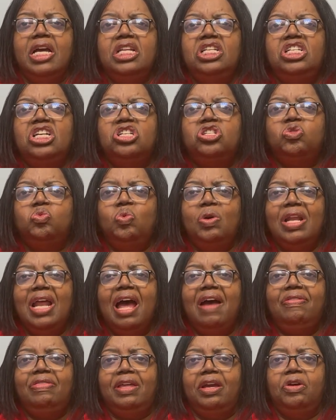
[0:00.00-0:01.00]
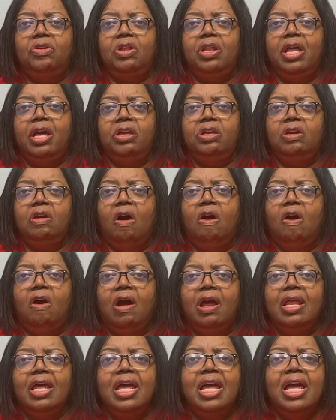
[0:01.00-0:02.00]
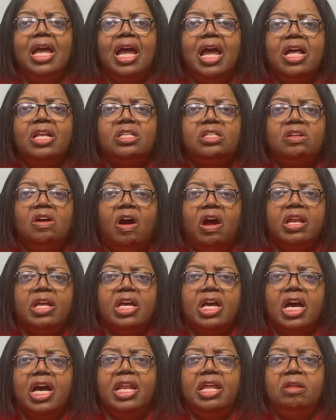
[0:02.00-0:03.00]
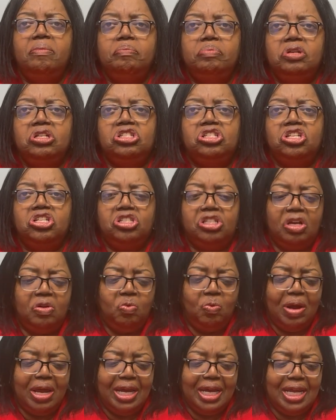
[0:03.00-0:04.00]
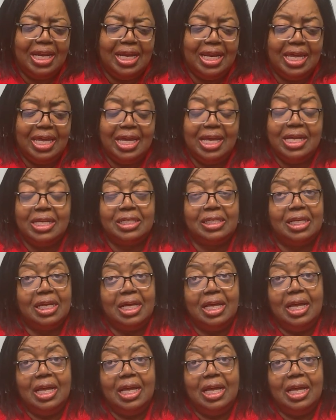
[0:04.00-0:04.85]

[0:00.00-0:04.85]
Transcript: Just went out there to their yard and started cutting bushes and raking leaves.